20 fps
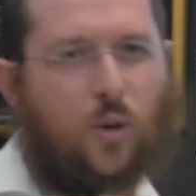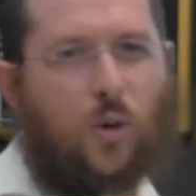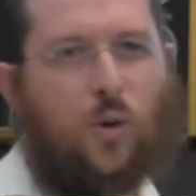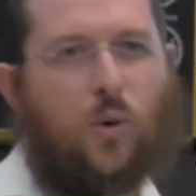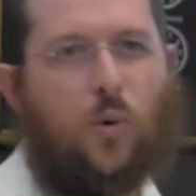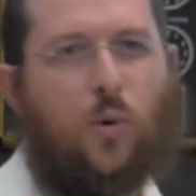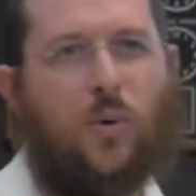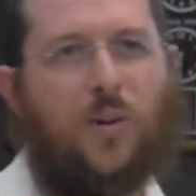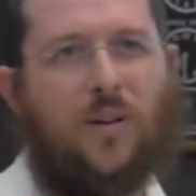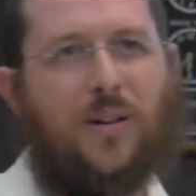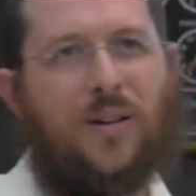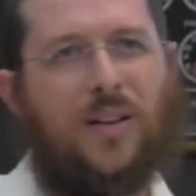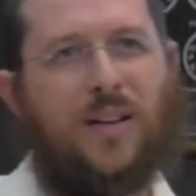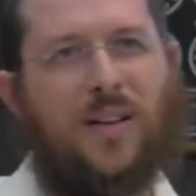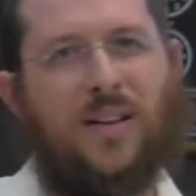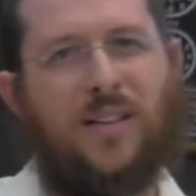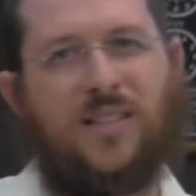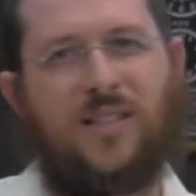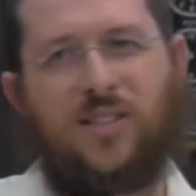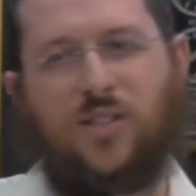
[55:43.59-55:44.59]
who
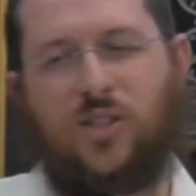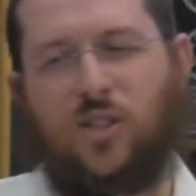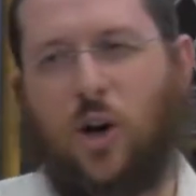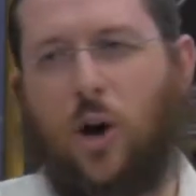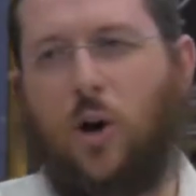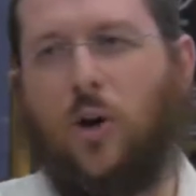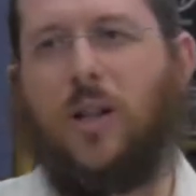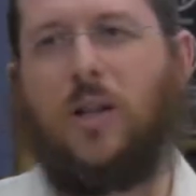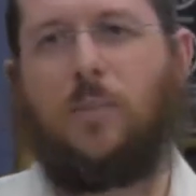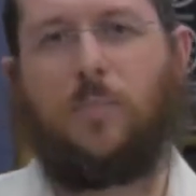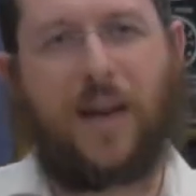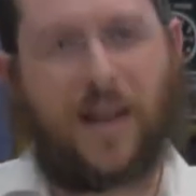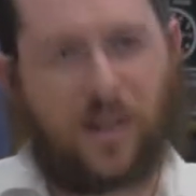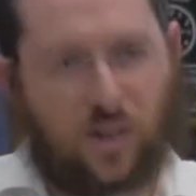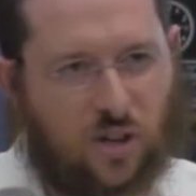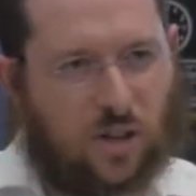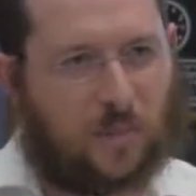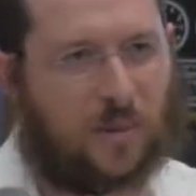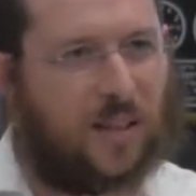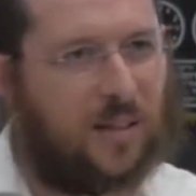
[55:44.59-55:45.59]
is totally
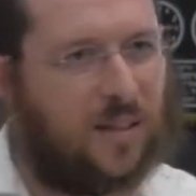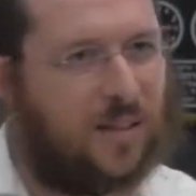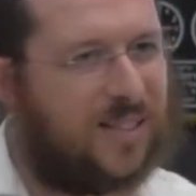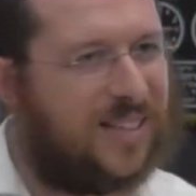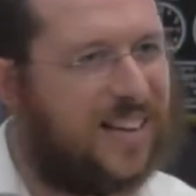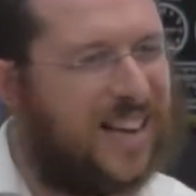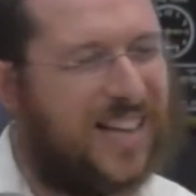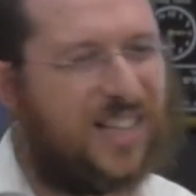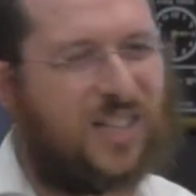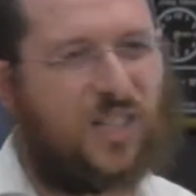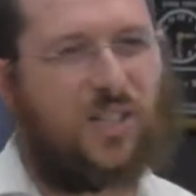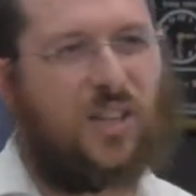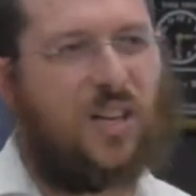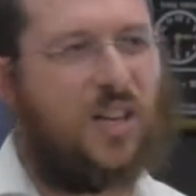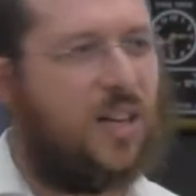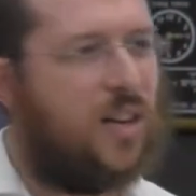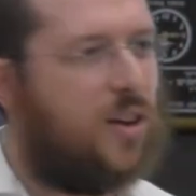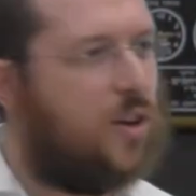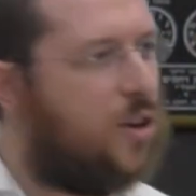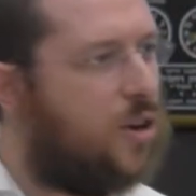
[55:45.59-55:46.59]
passionate about this and has
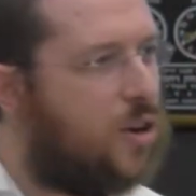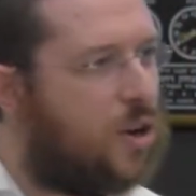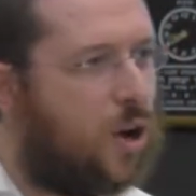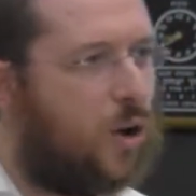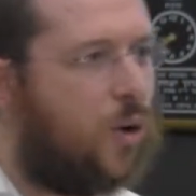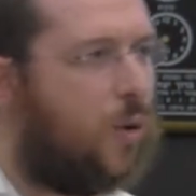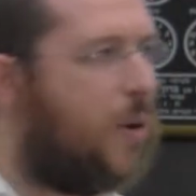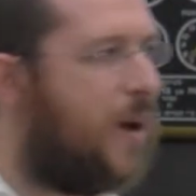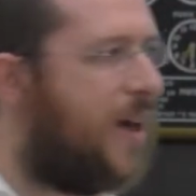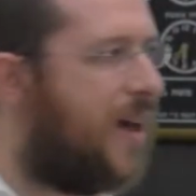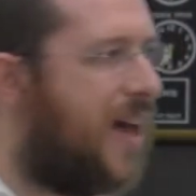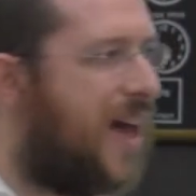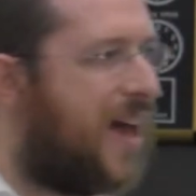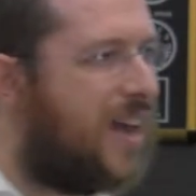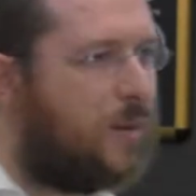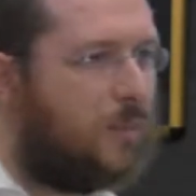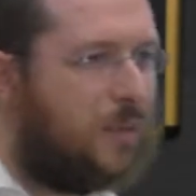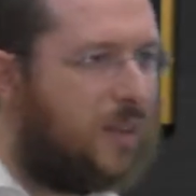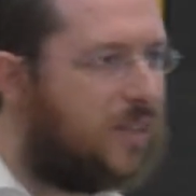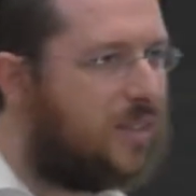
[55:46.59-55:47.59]
no
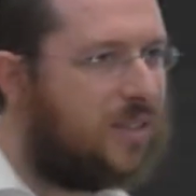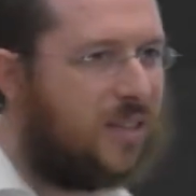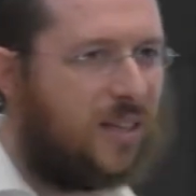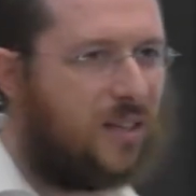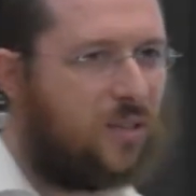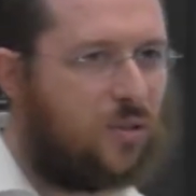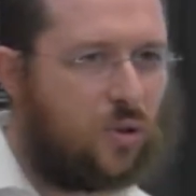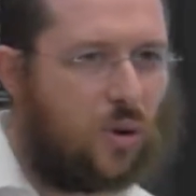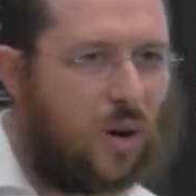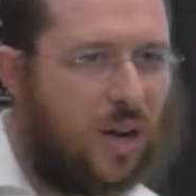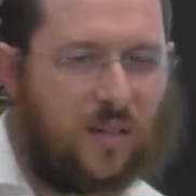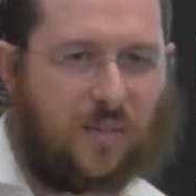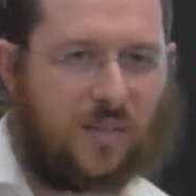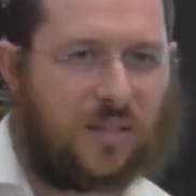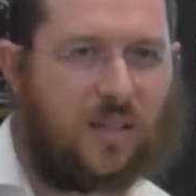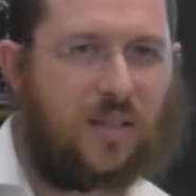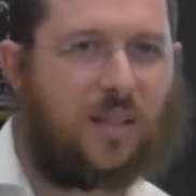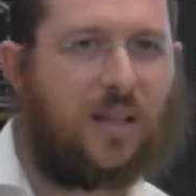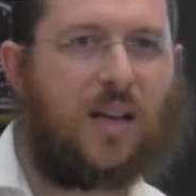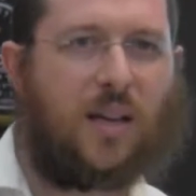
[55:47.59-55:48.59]
animalistic
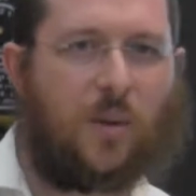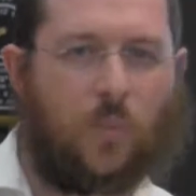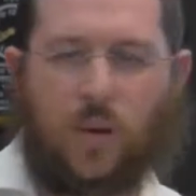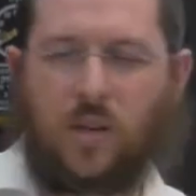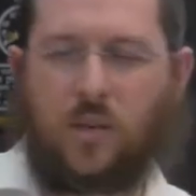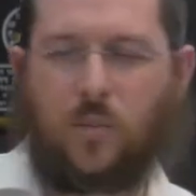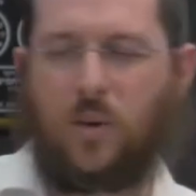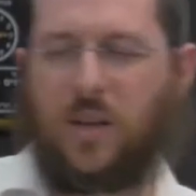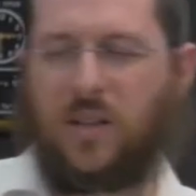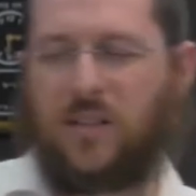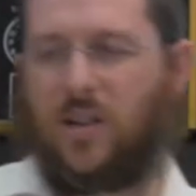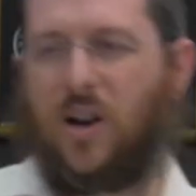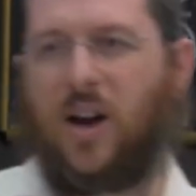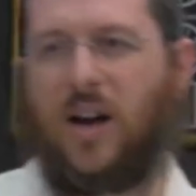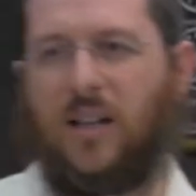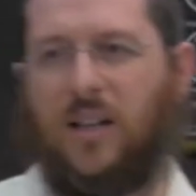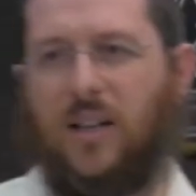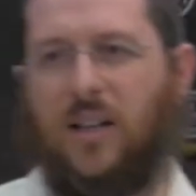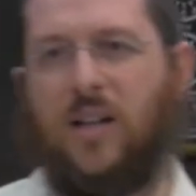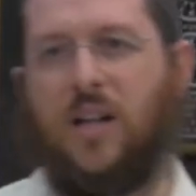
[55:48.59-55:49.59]
drives uh,
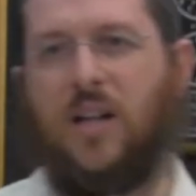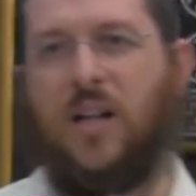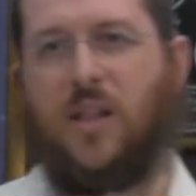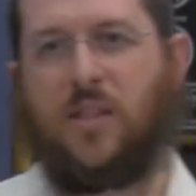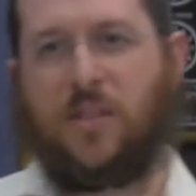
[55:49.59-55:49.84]
entirely,